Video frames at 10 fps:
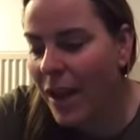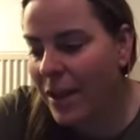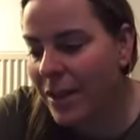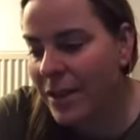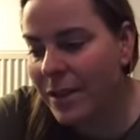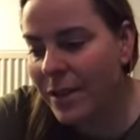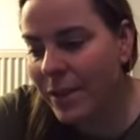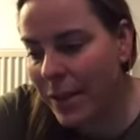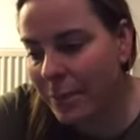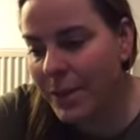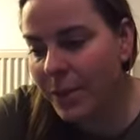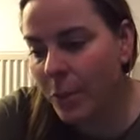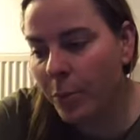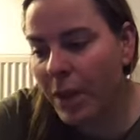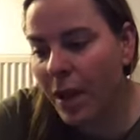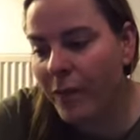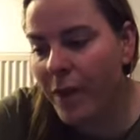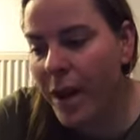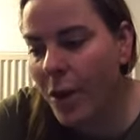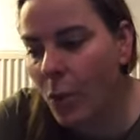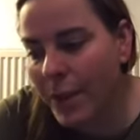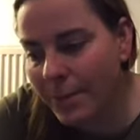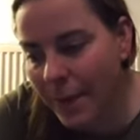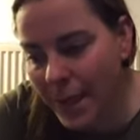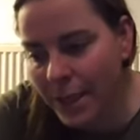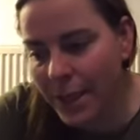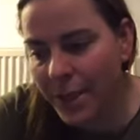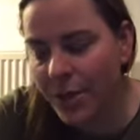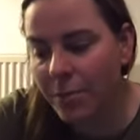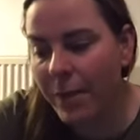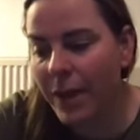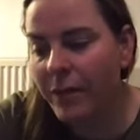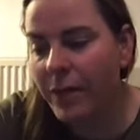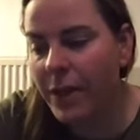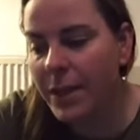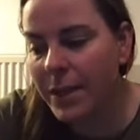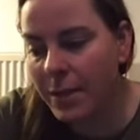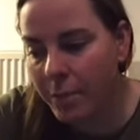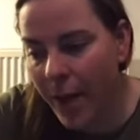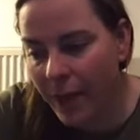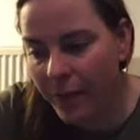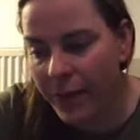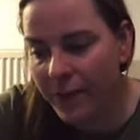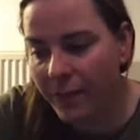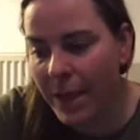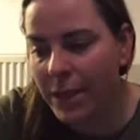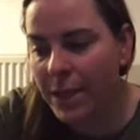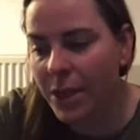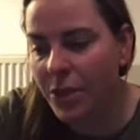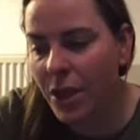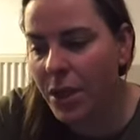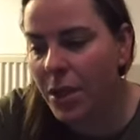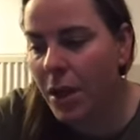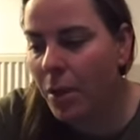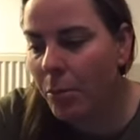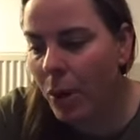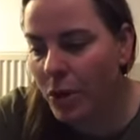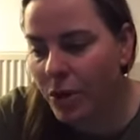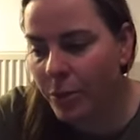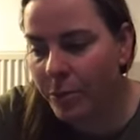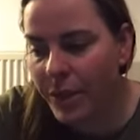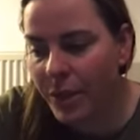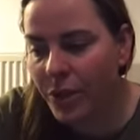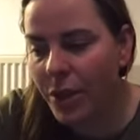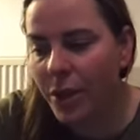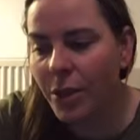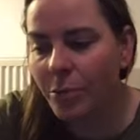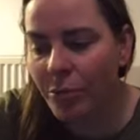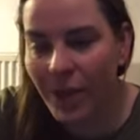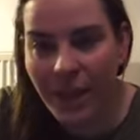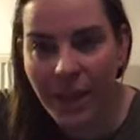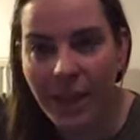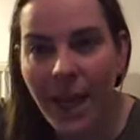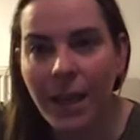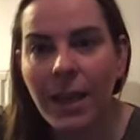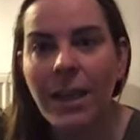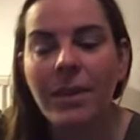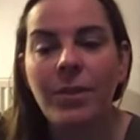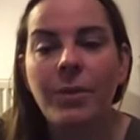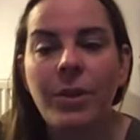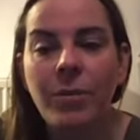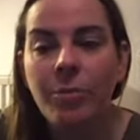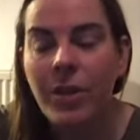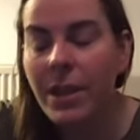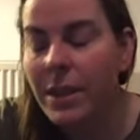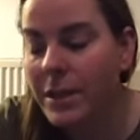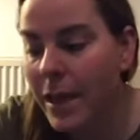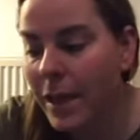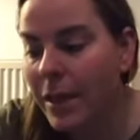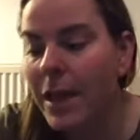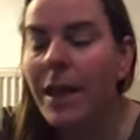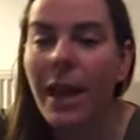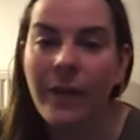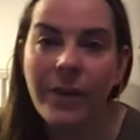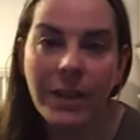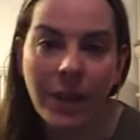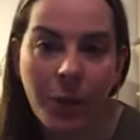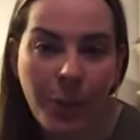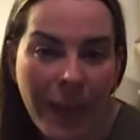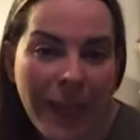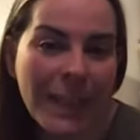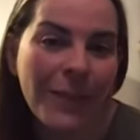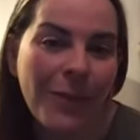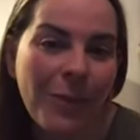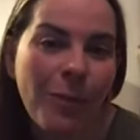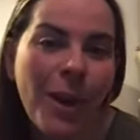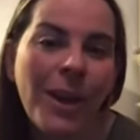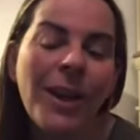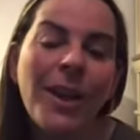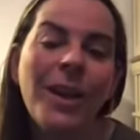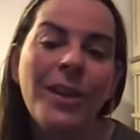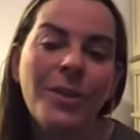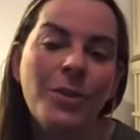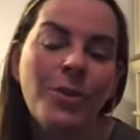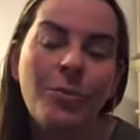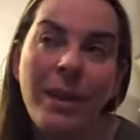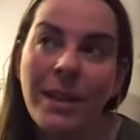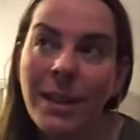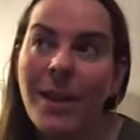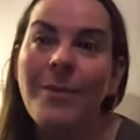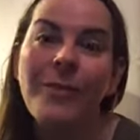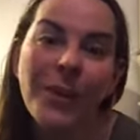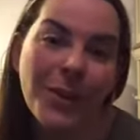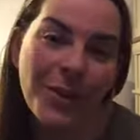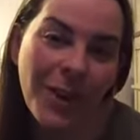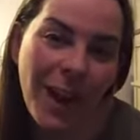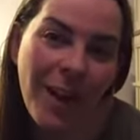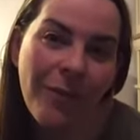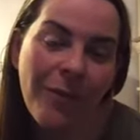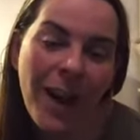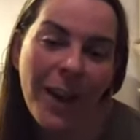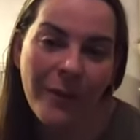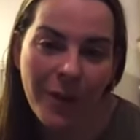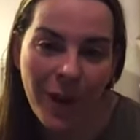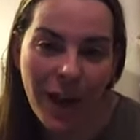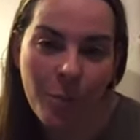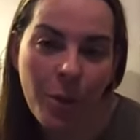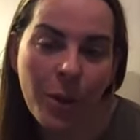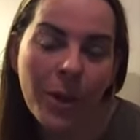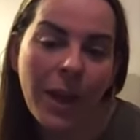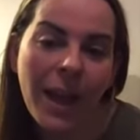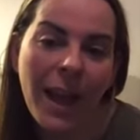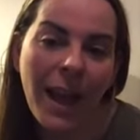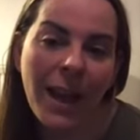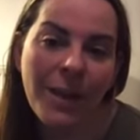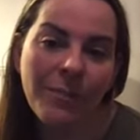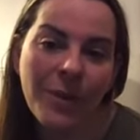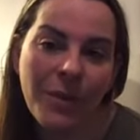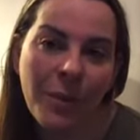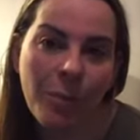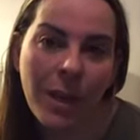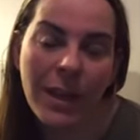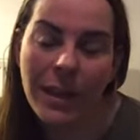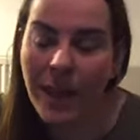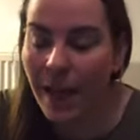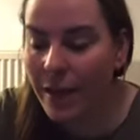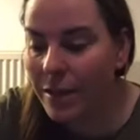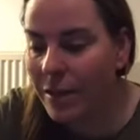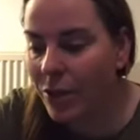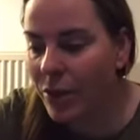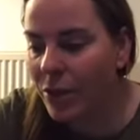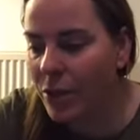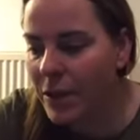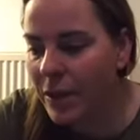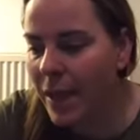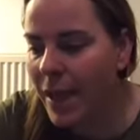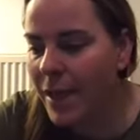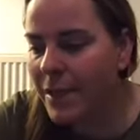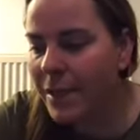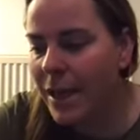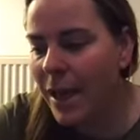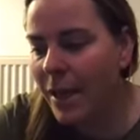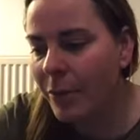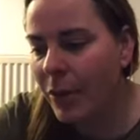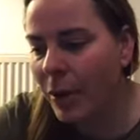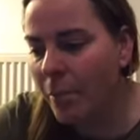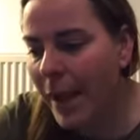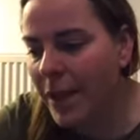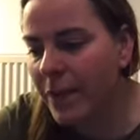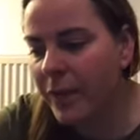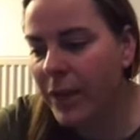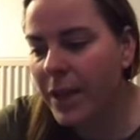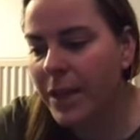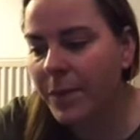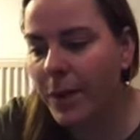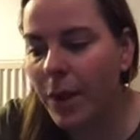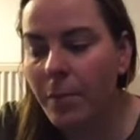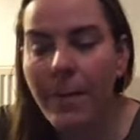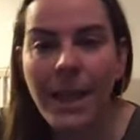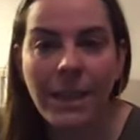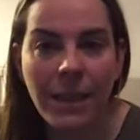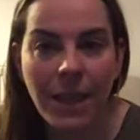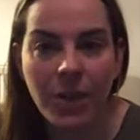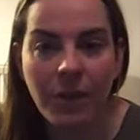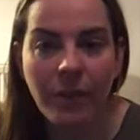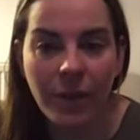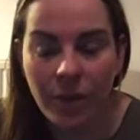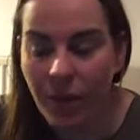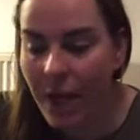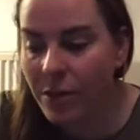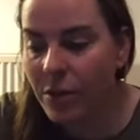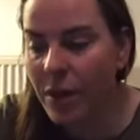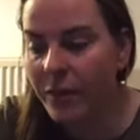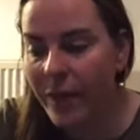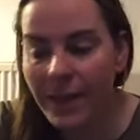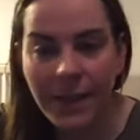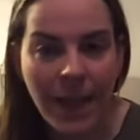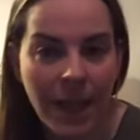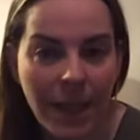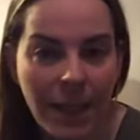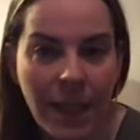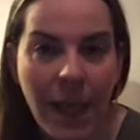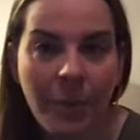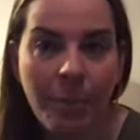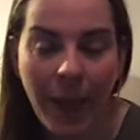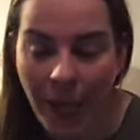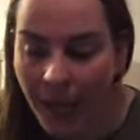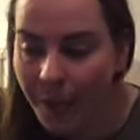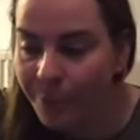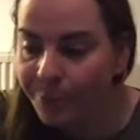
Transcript: And this is the themes that we'll be covering. What is meditation and mindfulness? The benefits of meditation, posture and position, breathing techniques. So we do a breathing technique every single week, a different one. So by the time you finish, you're going to have five incredible different breathing techniques that you can utilize. We look at mindfulness. We look at meditation for stress relief, anxiety and pain.